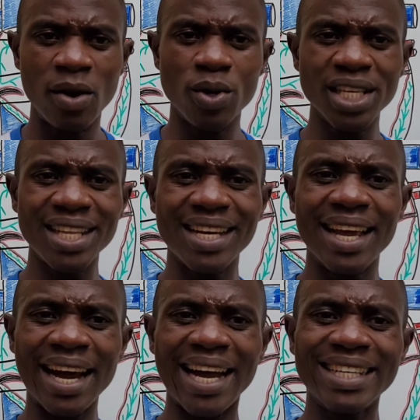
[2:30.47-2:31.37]
We said that
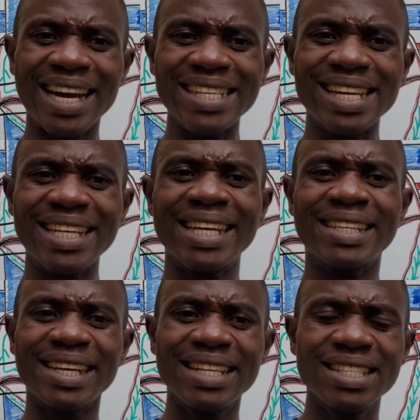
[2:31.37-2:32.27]
the heart has that
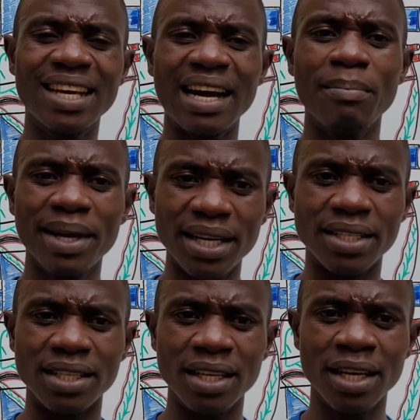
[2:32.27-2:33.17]
intrinsic
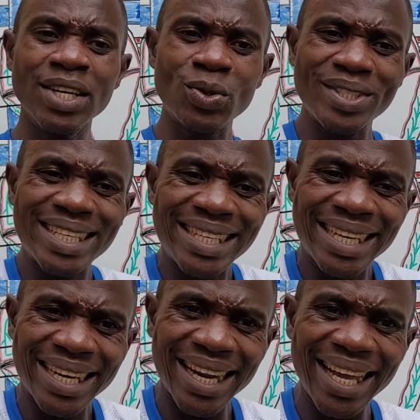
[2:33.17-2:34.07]
ability to
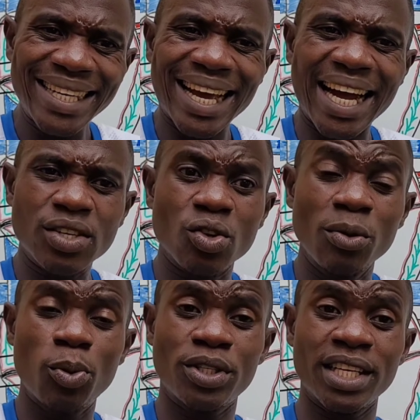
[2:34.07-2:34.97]
generate
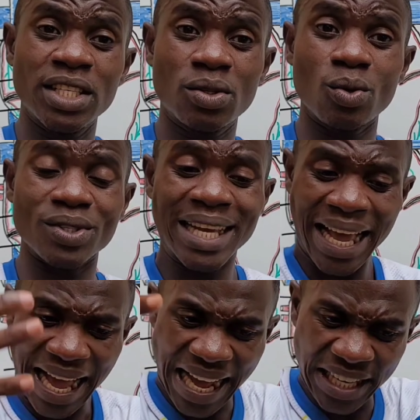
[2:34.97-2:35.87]
action potentials
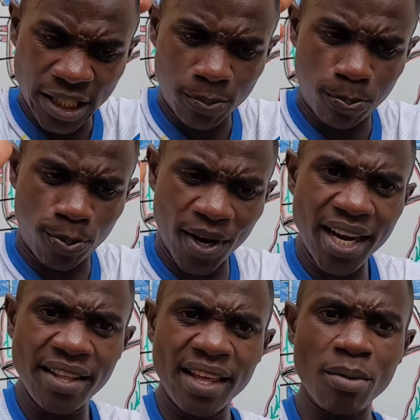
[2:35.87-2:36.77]
and
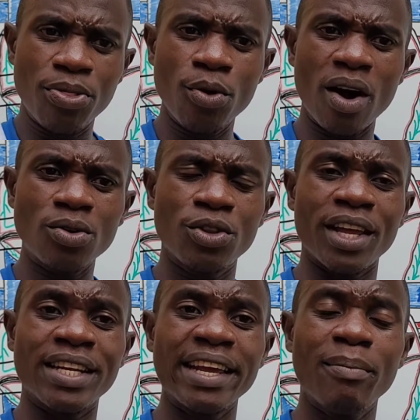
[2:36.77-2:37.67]
spread them throughout
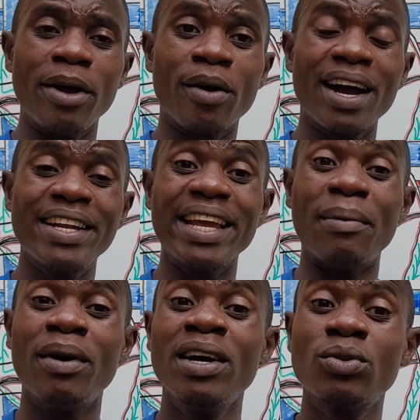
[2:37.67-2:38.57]
the entire
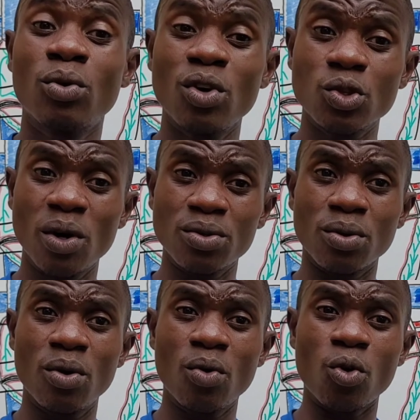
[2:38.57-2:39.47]
myocardium to cause what we
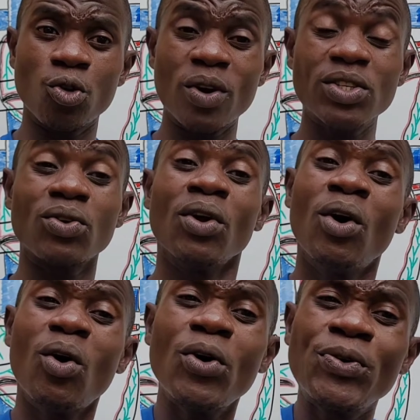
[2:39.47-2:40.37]
call contraction
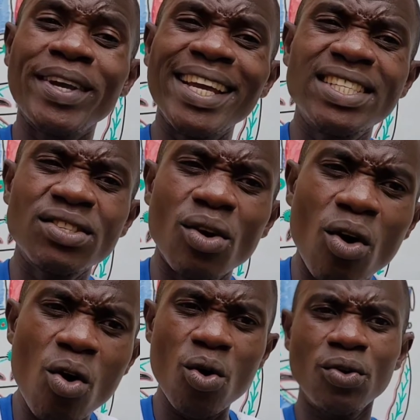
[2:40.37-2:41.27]
on its
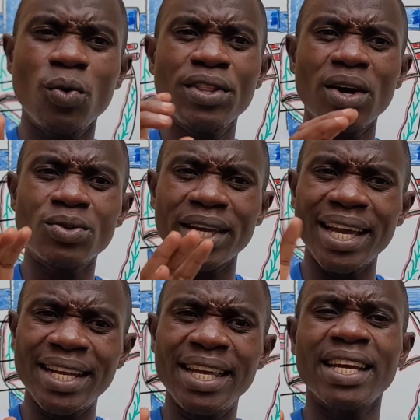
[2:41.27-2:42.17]
own without
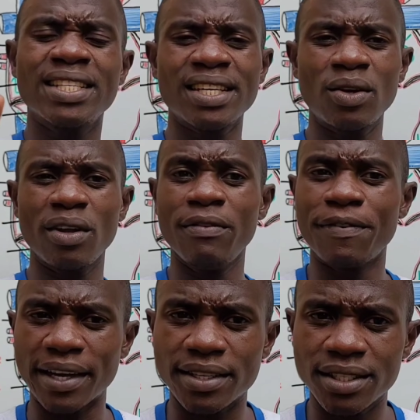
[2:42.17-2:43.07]
any external
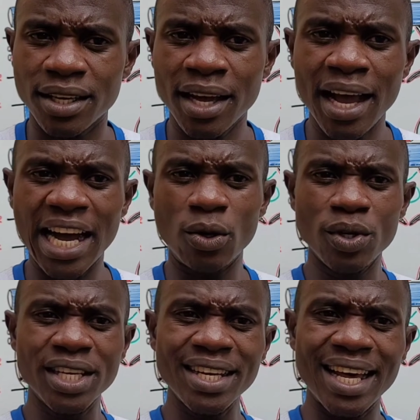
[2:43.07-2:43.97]
effect. And
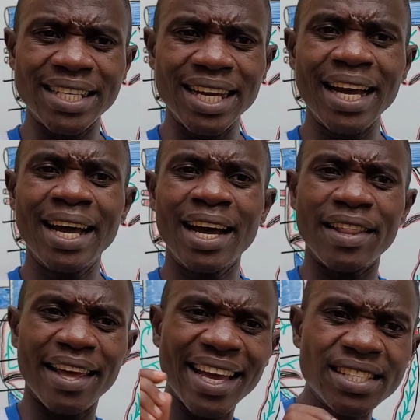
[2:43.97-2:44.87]
we said that
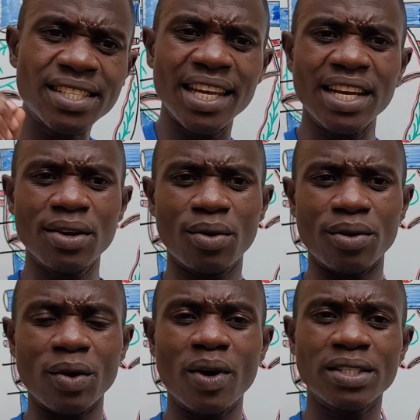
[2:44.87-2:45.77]
the SA
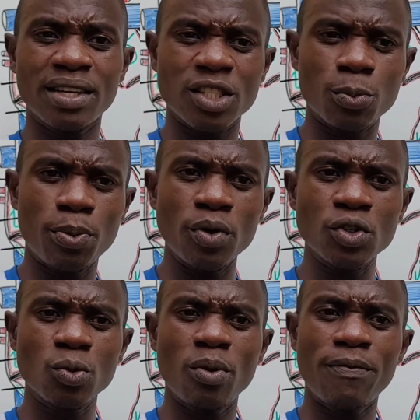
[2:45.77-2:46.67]
node was
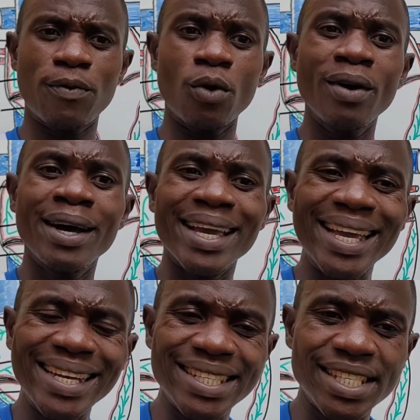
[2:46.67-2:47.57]
responsible for
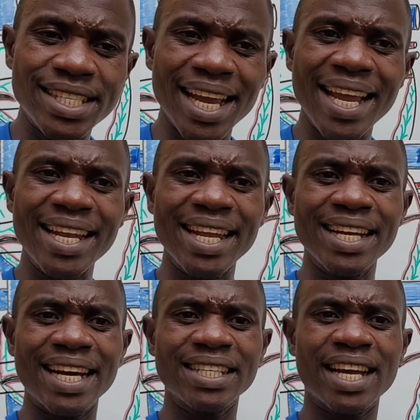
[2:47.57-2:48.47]

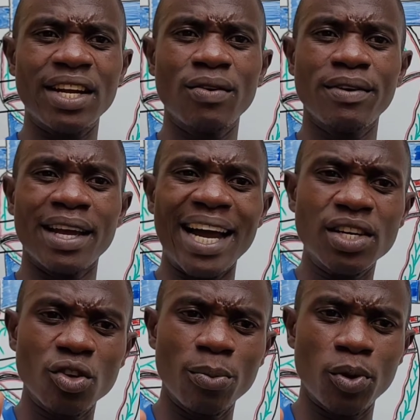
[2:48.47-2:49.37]
initiating that kind of the
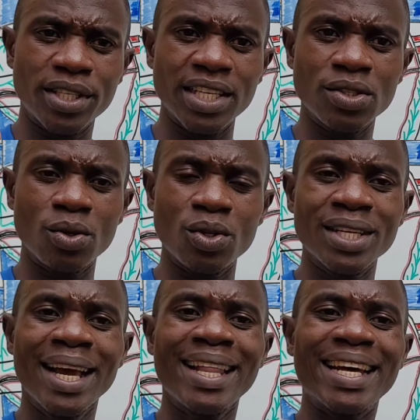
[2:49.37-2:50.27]
action potentials
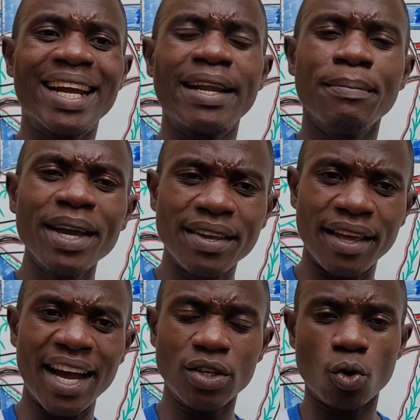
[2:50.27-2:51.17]
that can make
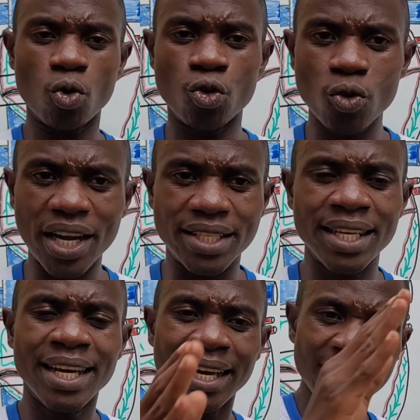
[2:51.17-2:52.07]
the heart contract
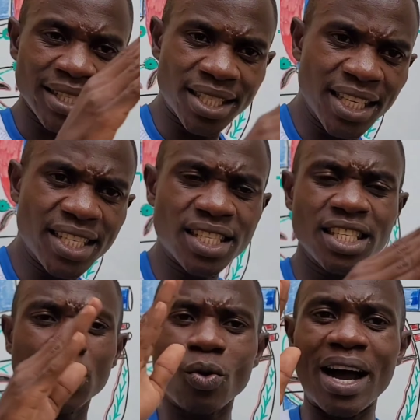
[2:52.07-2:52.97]

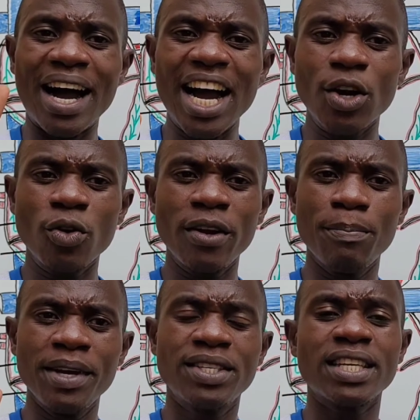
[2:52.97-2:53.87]
60 to
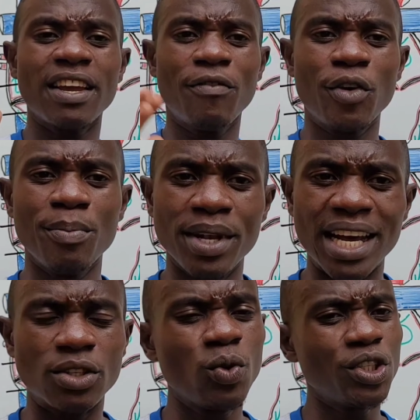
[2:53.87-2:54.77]
100 beats every
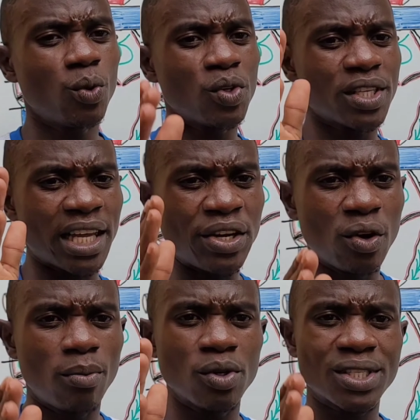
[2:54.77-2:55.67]
minute, which was a
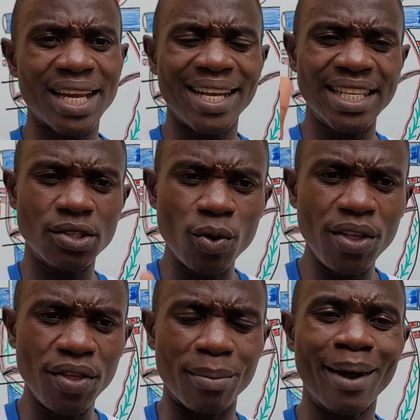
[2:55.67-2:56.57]
normal sinus
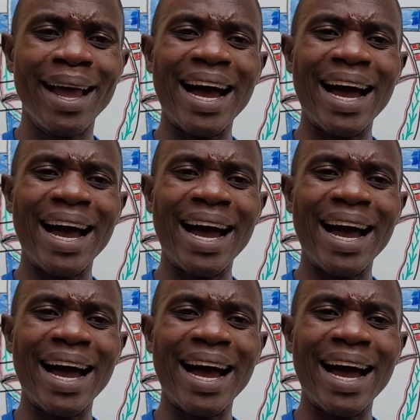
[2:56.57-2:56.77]
rhythm.